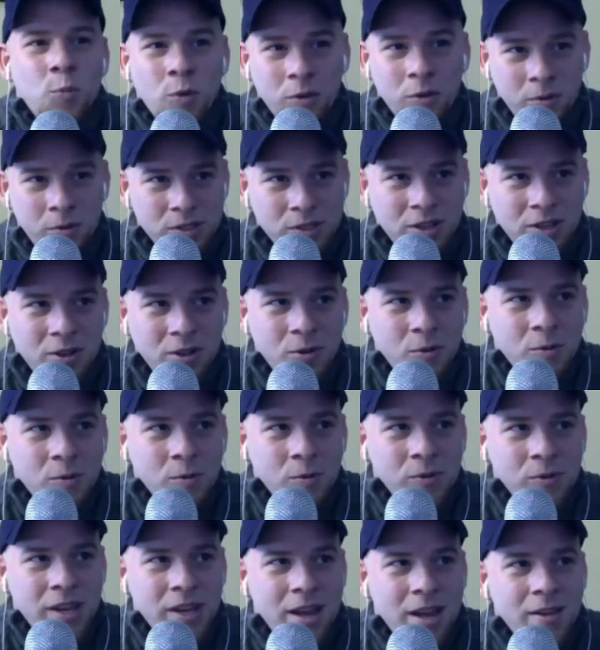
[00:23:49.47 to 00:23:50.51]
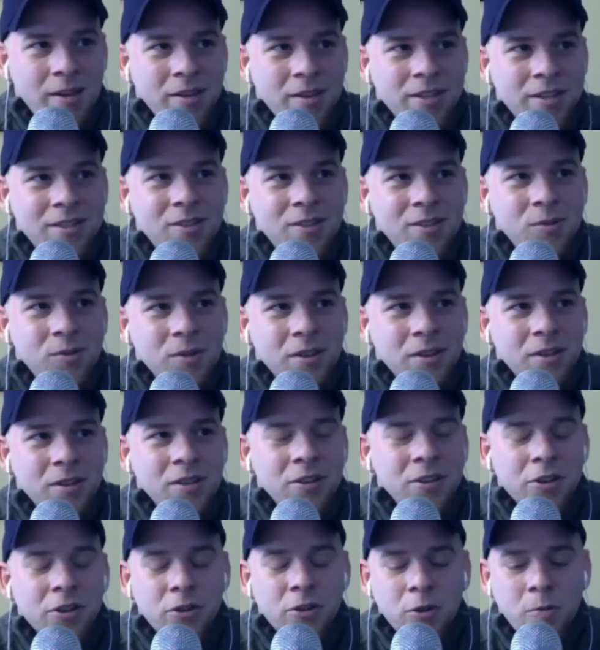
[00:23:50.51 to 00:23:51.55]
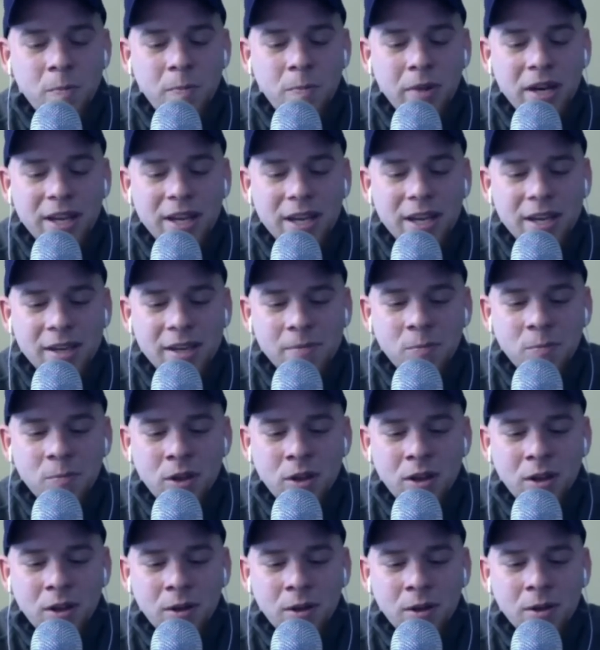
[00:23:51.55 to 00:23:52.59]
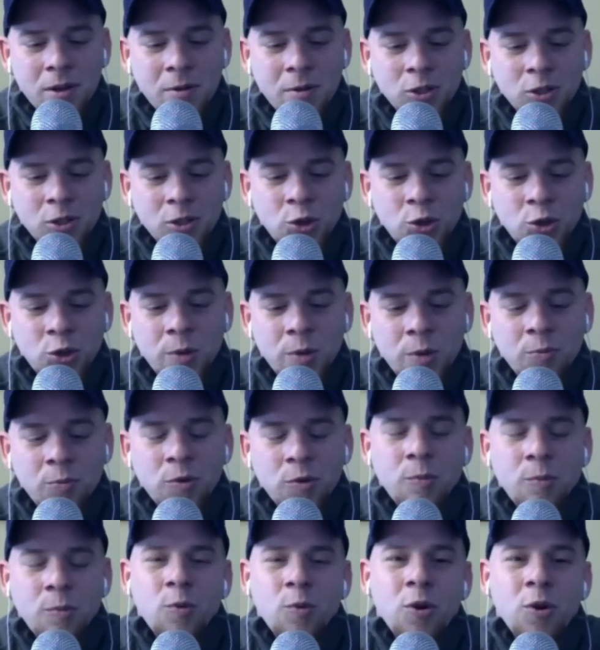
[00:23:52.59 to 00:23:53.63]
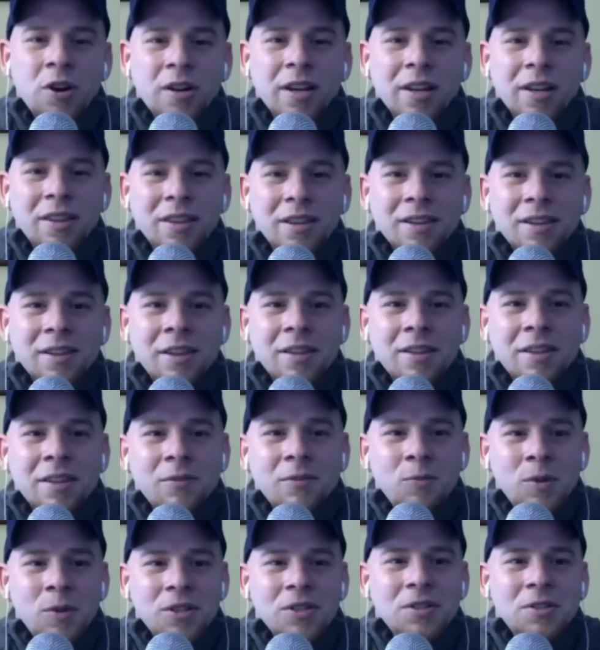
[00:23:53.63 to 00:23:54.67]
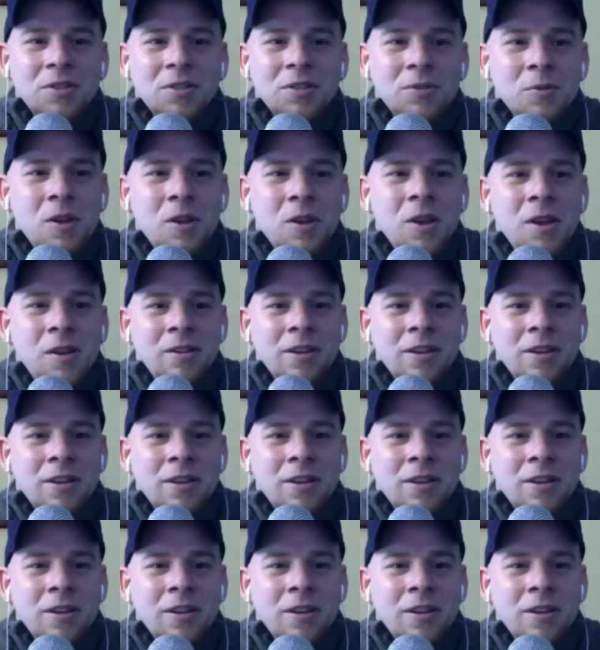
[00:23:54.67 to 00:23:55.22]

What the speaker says: So yeah, let's do a little mini trip report. I think we should do